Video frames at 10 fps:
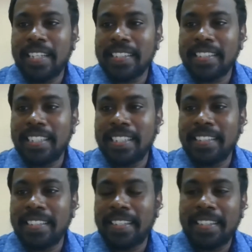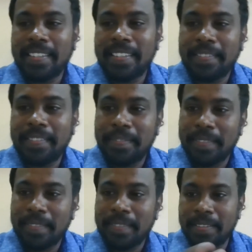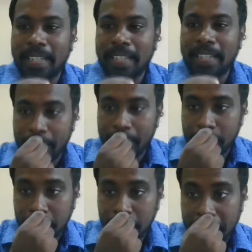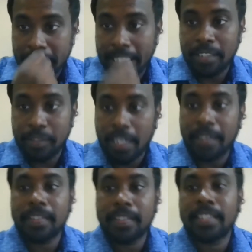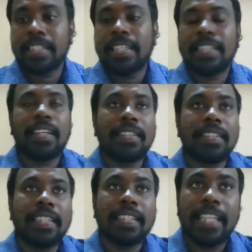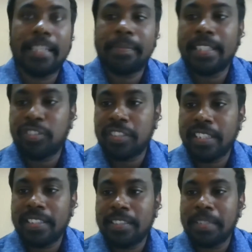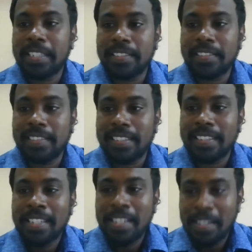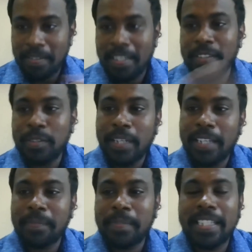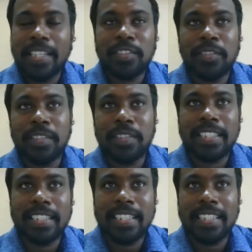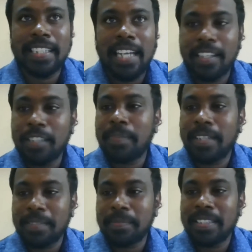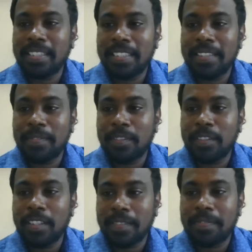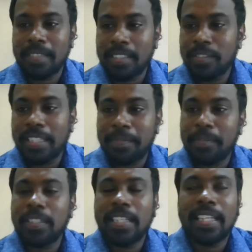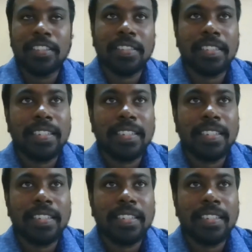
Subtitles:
really happy to see that you are working on climate change, because you and me also work in our department for a lot of, that for the last